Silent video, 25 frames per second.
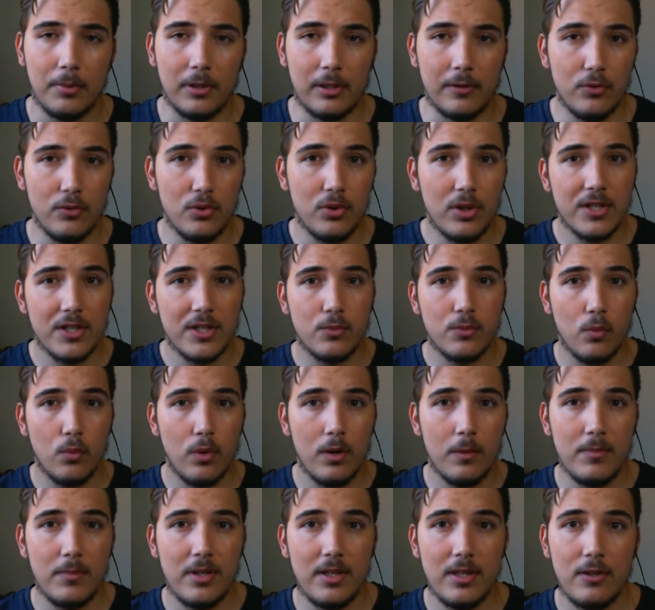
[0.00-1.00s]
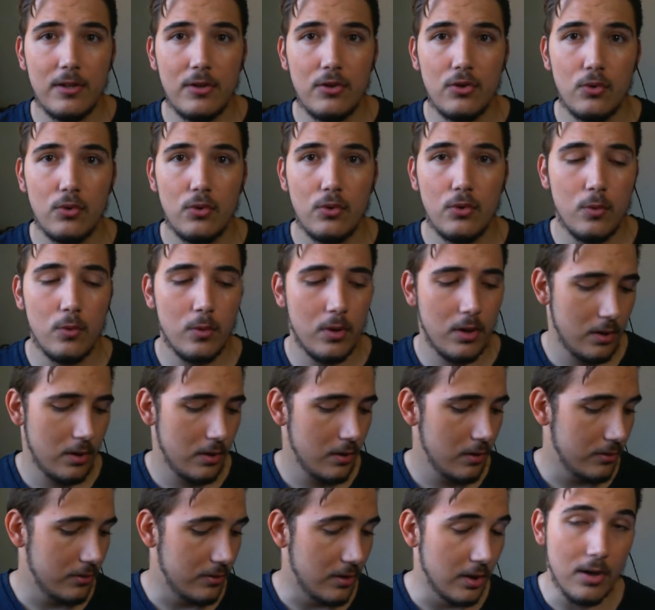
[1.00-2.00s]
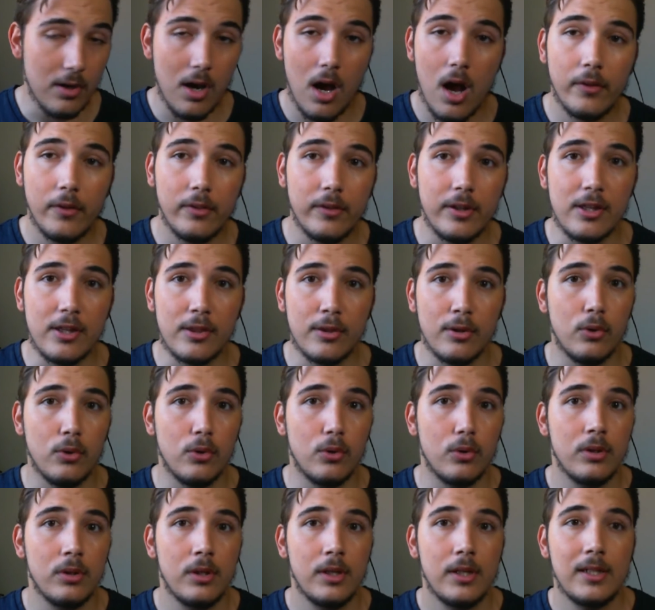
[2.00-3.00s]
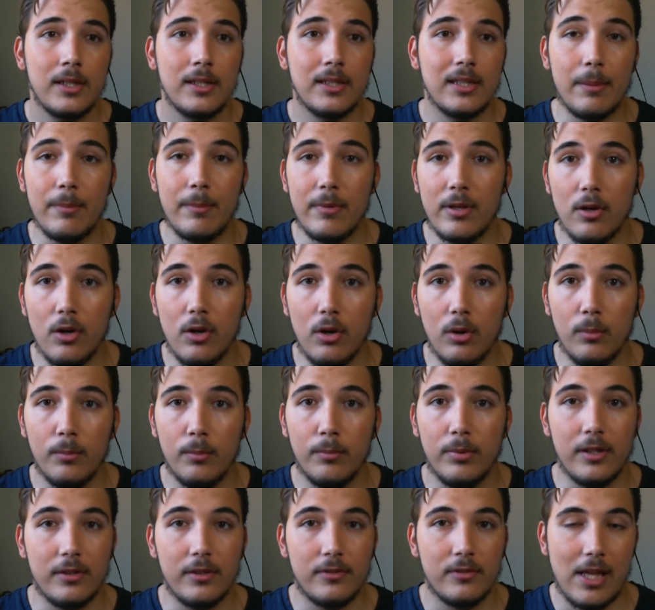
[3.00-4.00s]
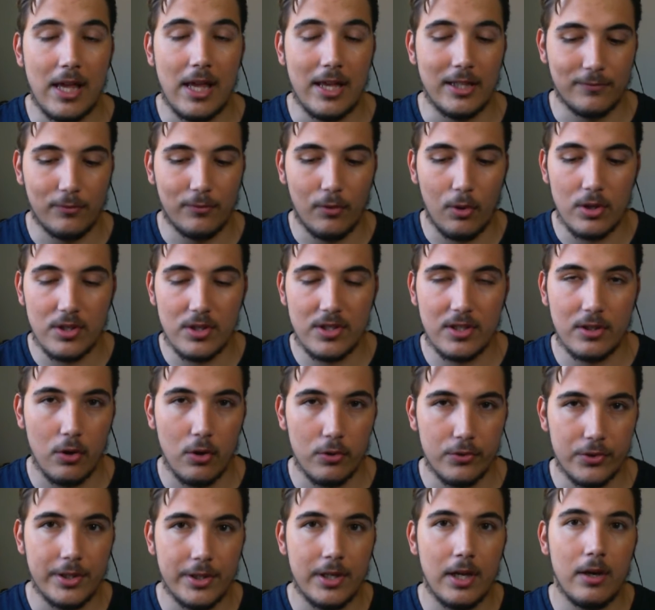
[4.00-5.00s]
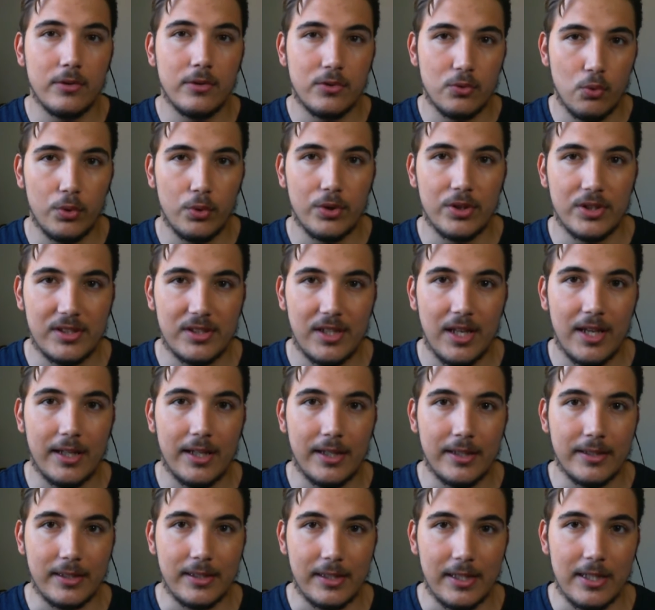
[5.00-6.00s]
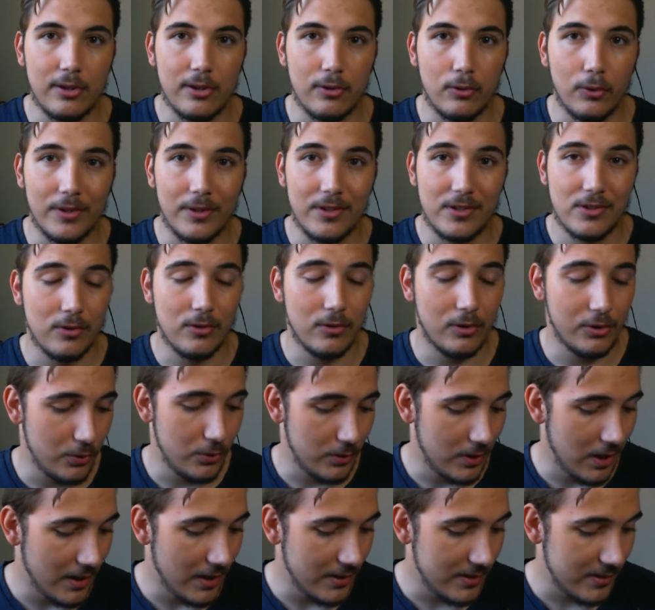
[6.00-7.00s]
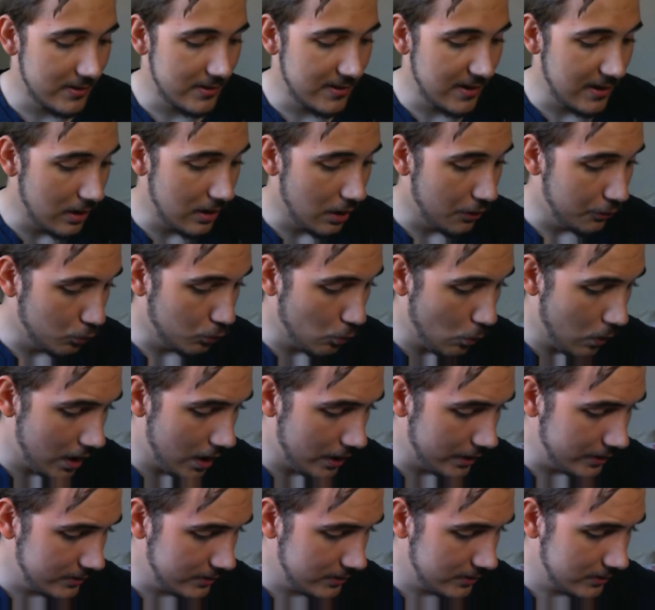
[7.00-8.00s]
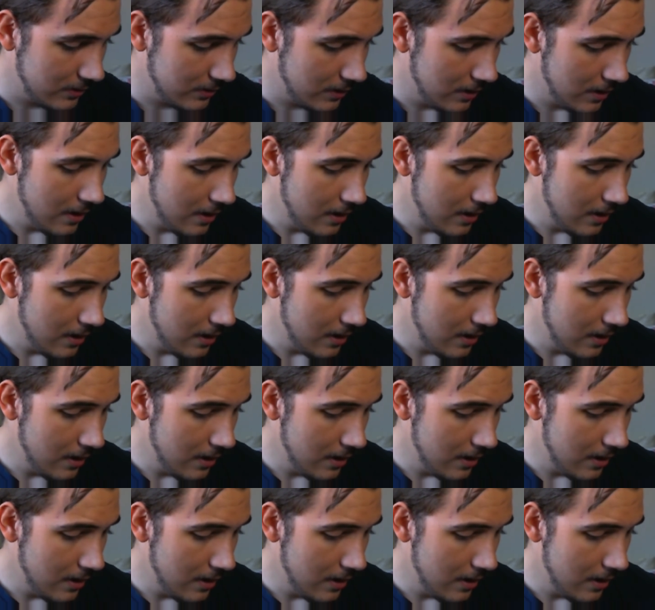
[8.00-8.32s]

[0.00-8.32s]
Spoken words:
But if you want me to do the non-lethal, let me know. But as far as it goes right now, it's going to stay lethal until you guys say otherwise.